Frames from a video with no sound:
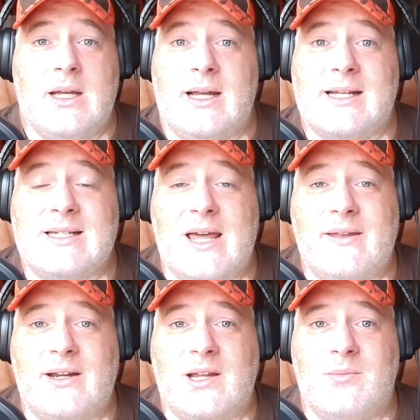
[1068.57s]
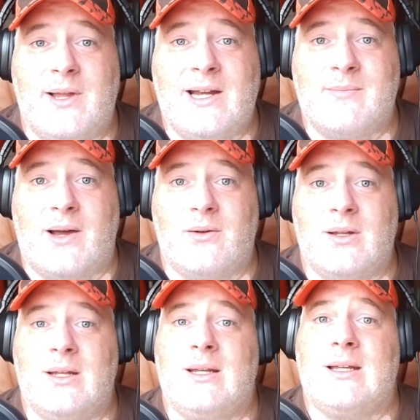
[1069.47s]
It's nothing to complain about.
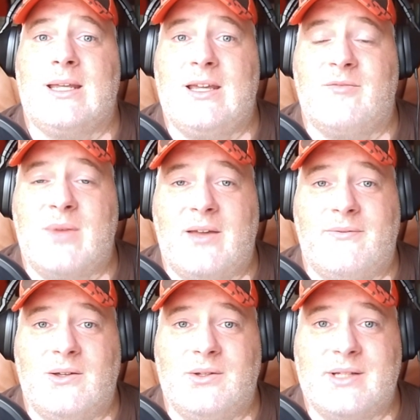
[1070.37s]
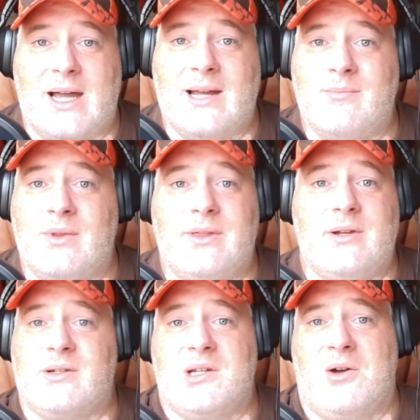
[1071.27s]
Give Mayfield time.
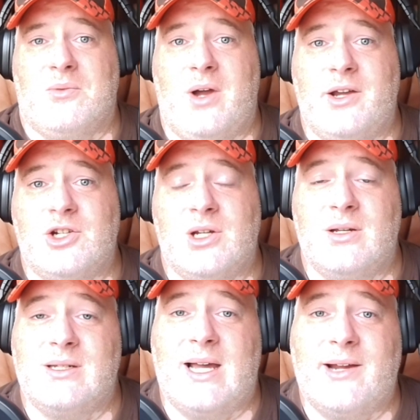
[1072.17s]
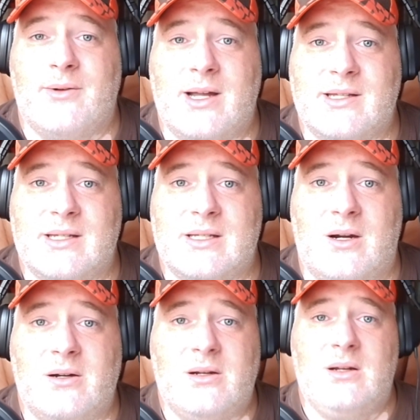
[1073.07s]
There's no rush. Tyrod's a
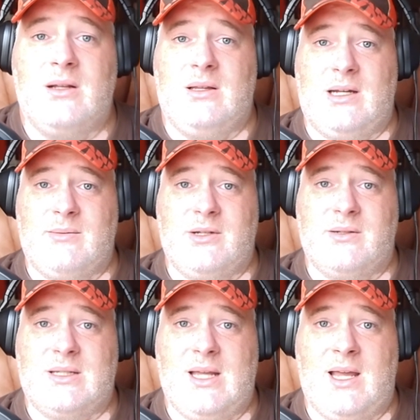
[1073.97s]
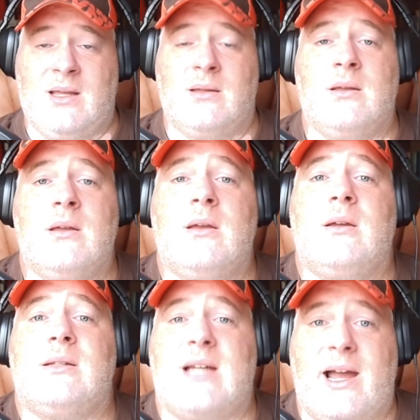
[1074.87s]
starter. Let him do his thing.
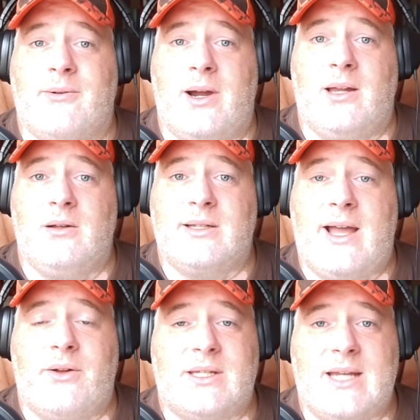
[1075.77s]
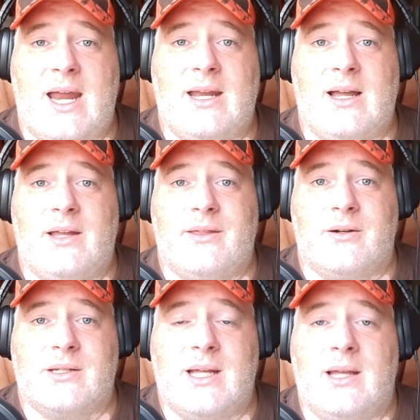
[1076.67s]
Tyrod looked outstanding on
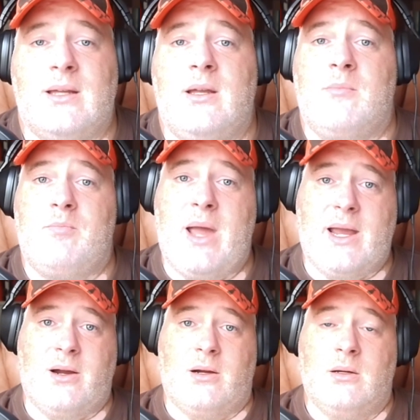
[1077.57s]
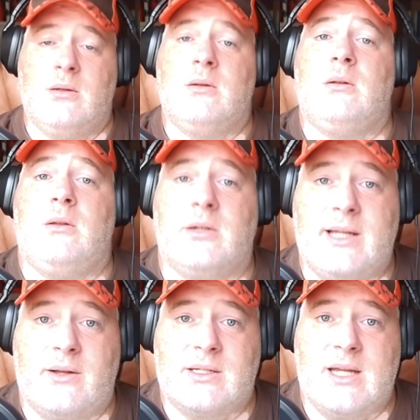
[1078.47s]
Thursday. Baker looked
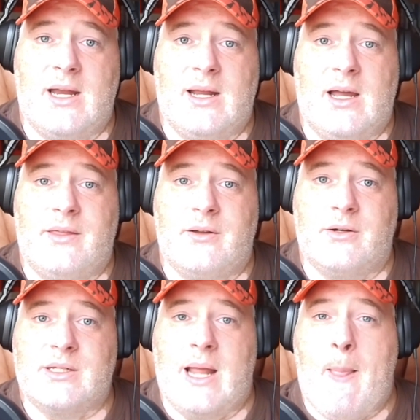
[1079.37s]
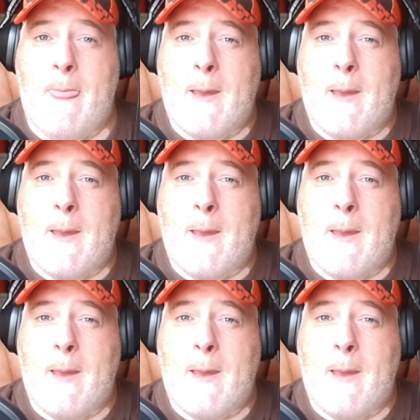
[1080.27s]
outstanding on Thursday.